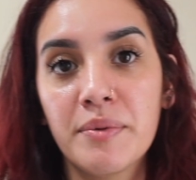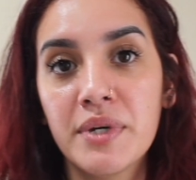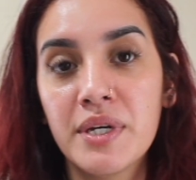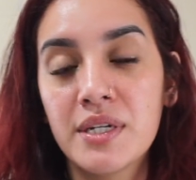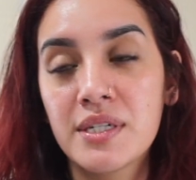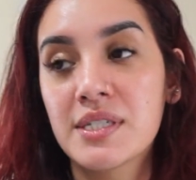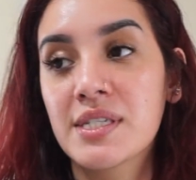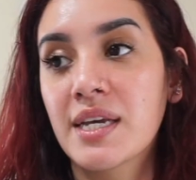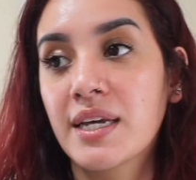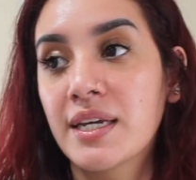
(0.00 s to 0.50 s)
in
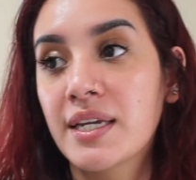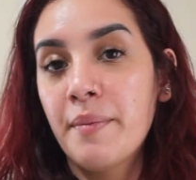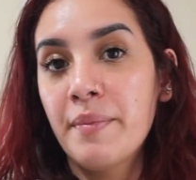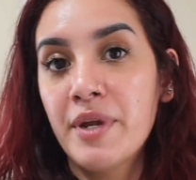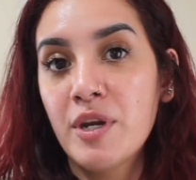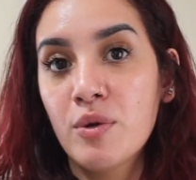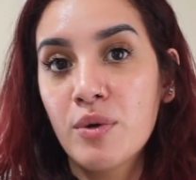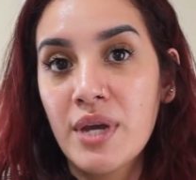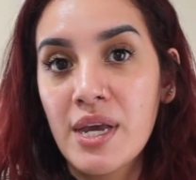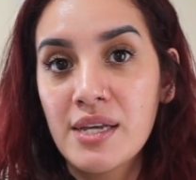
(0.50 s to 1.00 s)
a second. I made
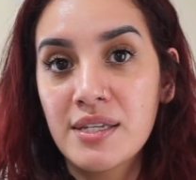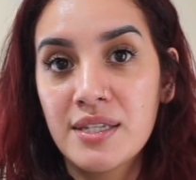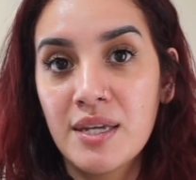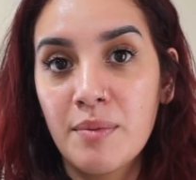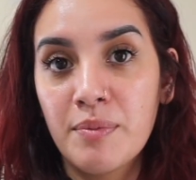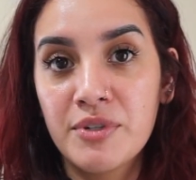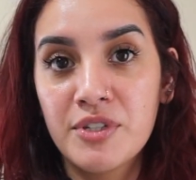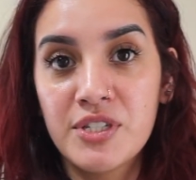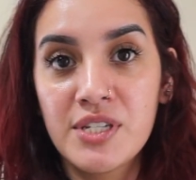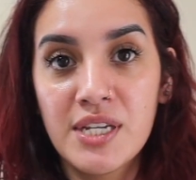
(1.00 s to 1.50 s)
new cake
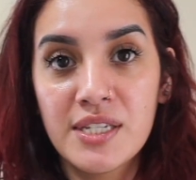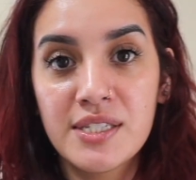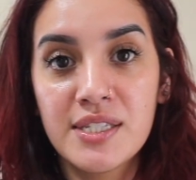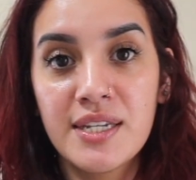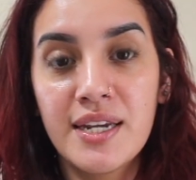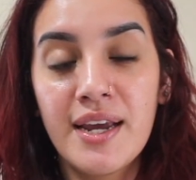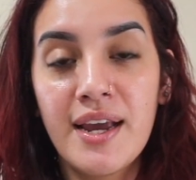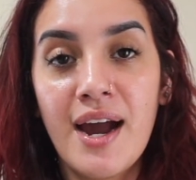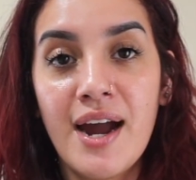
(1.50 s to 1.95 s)
toppers yesterday.